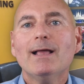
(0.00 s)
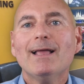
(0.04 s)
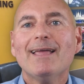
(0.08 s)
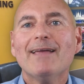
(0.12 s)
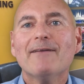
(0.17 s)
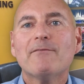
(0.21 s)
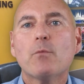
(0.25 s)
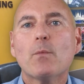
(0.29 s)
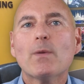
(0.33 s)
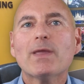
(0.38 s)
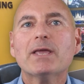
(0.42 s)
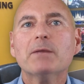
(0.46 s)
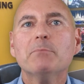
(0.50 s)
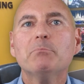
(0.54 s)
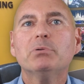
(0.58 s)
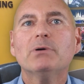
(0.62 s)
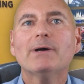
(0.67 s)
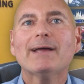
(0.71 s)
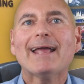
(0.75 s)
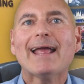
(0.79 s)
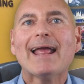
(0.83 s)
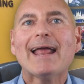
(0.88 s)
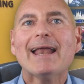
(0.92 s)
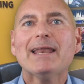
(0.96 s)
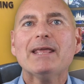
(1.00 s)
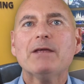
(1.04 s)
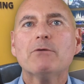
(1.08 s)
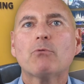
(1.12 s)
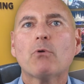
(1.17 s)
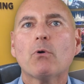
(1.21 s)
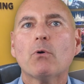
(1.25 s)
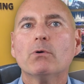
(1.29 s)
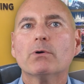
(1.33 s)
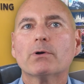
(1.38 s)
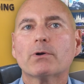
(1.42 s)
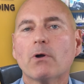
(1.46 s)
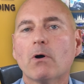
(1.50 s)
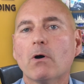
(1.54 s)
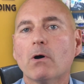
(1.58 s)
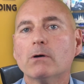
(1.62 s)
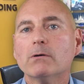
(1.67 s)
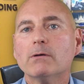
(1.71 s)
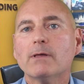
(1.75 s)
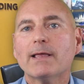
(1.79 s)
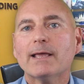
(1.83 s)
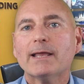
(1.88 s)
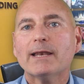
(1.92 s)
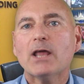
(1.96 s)
if we can play any role at
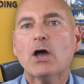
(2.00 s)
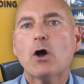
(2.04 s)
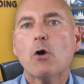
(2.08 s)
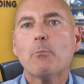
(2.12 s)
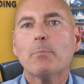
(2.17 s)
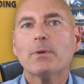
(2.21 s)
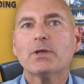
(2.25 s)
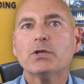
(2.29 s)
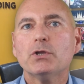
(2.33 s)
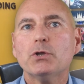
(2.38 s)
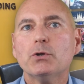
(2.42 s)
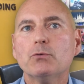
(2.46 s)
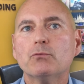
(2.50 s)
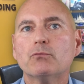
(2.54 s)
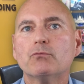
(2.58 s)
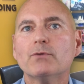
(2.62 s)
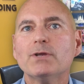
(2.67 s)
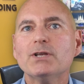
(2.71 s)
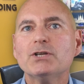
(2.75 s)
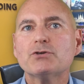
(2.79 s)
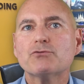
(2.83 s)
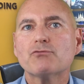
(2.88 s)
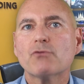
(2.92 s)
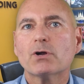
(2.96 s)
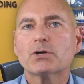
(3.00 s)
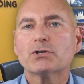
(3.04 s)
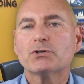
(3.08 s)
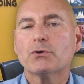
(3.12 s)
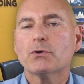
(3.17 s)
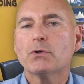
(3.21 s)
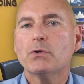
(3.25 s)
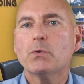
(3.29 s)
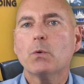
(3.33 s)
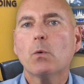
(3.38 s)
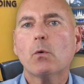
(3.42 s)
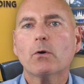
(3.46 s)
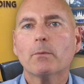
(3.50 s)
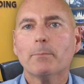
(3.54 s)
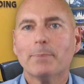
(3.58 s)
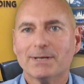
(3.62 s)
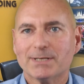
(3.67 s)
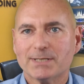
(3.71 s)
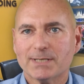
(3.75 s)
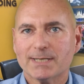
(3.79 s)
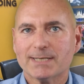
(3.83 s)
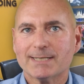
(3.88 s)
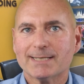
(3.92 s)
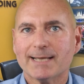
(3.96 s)
all in helping you restructure your
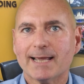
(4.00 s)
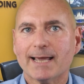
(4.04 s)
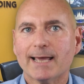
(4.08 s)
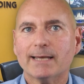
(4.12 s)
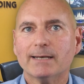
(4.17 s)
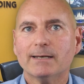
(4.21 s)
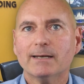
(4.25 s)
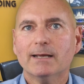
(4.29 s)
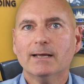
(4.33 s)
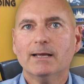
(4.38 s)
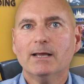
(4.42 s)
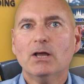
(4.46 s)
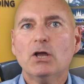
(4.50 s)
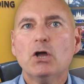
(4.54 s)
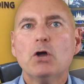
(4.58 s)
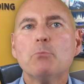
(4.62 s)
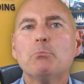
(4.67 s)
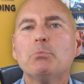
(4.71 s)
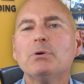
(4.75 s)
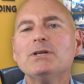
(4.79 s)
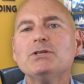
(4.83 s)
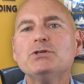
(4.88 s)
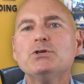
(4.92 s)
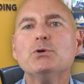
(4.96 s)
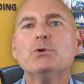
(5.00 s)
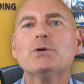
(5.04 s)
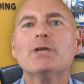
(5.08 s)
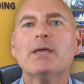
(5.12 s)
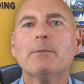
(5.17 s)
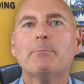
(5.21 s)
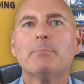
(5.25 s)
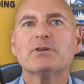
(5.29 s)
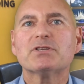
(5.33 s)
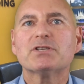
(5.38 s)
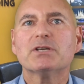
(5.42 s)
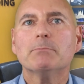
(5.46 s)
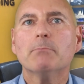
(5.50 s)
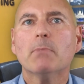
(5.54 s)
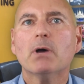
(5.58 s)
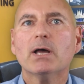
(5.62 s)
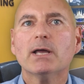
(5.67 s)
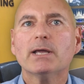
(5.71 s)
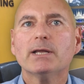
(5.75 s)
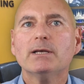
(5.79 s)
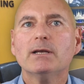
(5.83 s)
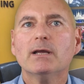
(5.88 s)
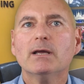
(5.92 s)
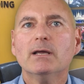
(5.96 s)
business debt, please do keep us in
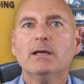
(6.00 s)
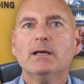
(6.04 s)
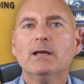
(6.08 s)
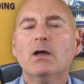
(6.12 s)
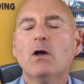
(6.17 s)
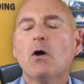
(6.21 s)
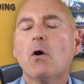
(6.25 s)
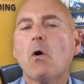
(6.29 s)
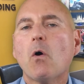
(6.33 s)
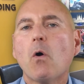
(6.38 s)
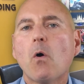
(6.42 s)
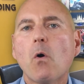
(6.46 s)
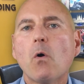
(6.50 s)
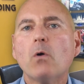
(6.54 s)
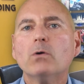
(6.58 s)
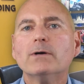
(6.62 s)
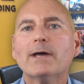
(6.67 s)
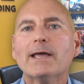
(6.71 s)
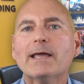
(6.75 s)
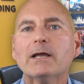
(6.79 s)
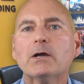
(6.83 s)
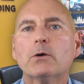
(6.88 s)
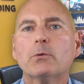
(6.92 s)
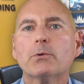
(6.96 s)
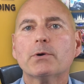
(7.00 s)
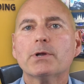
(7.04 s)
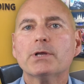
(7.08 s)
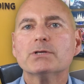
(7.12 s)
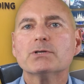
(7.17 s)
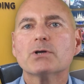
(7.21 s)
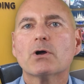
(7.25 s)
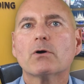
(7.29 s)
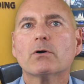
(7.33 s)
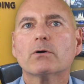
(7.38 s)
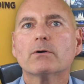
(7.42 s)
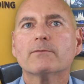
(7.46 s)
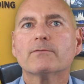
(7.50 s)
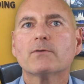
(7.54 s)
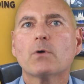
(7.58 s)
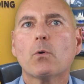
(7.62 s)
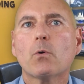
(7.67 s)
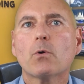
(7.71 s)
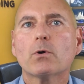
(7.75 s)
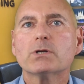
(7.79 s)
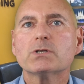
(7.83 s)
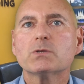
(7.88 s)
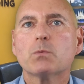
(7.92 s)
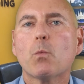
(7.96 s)
mind. All inquiries are, of
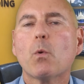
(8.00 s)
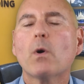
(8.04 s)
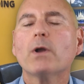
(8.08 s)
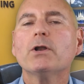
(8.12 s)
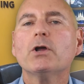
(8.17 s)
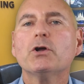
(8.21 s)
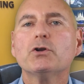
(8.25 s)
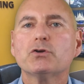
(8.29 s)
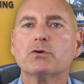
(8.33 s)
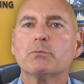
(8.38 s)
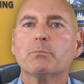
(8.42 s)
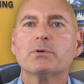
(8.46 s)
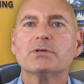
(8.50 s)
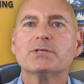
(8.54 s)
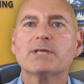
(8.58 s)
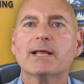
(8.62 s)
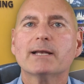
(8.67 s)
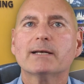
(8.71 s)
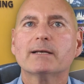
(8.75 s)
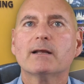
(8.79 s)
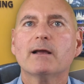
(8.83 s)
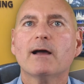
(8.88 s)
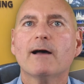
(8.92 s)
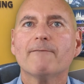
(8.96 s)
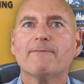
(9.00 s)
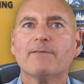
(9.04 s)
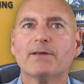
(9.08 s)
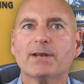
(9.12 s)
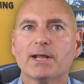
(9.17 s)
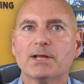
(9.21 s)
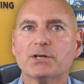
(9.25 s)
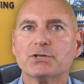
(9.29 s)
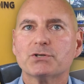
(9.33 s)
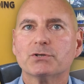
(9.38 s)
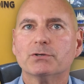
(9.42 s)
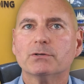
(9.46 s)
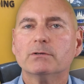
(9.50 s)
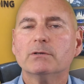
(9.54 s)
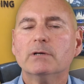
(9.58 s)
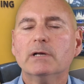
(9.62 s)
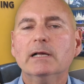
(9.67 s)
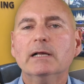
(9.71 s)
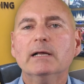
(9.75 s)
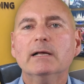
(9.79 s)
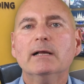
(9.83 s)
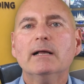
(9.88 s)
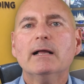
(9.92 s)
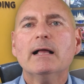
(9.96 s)
course, 100% confidential,
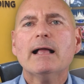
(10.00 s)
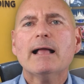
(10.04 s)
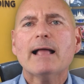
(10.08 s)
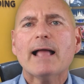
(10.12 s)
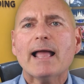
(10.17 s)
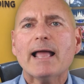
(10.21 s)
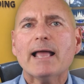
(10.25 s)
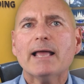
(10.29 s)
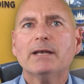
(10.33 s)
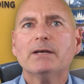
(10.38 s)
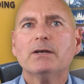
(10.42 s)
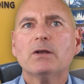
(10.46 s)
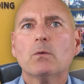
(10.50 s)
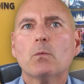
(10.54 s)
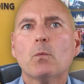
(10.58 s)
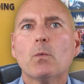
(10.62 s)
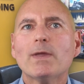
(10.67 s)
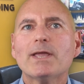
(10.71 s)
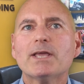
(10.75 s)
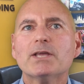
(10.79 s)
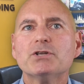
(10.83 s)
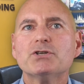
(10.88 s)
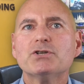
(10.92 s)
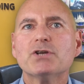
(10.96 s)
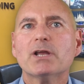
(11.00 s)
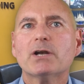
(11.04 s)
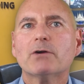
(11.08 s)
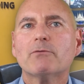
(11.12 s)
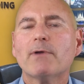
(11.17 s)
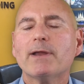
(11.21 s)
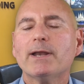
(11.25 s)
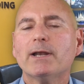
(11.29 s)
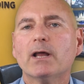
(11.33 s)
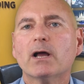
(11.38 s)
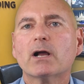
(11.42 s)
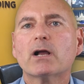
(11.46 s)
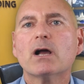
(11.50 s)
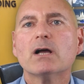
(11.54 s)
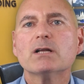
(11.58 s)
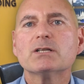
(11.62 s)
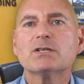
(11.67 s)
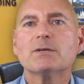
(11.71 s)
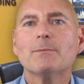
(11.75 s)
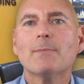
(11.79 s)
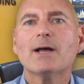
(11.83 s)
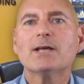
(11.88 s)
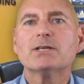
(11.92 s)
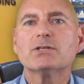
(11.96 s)
and we can generate a
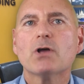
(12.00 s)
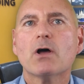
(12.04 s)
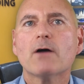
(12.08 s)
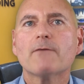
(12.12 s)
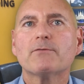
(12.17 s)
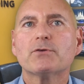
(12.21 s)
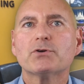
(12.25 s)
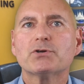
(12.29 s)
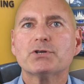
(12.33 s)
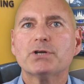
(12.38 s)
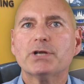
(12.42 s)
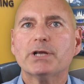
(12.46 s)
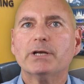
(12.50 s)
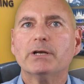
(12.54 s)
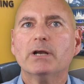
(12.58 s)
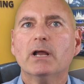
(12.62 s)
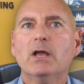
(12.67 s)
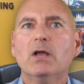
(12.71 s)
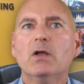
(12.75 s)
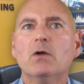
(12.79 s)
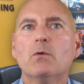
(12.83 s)
customized offer sheet